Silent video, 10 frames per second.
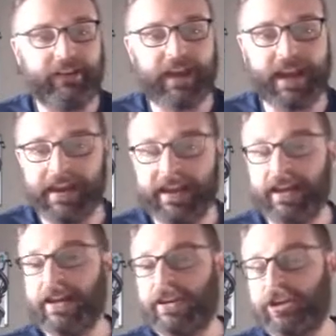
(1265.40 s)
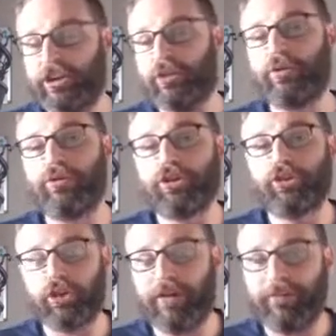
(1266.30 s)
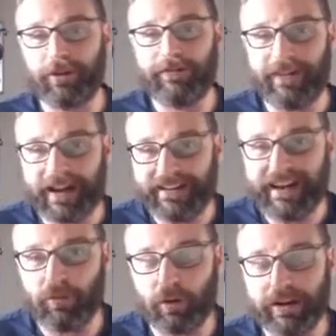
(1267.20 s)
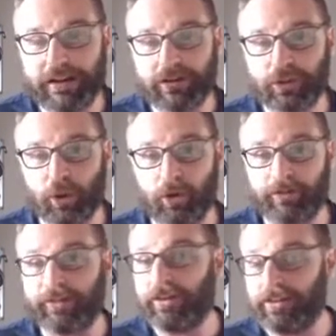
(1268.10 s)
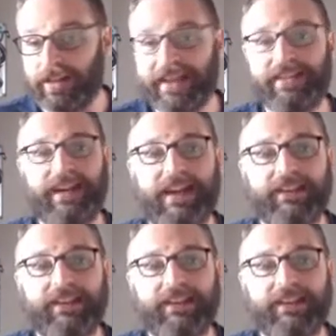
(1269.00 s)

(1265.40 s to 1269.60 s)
of the day, huge software-defined networking controllers like the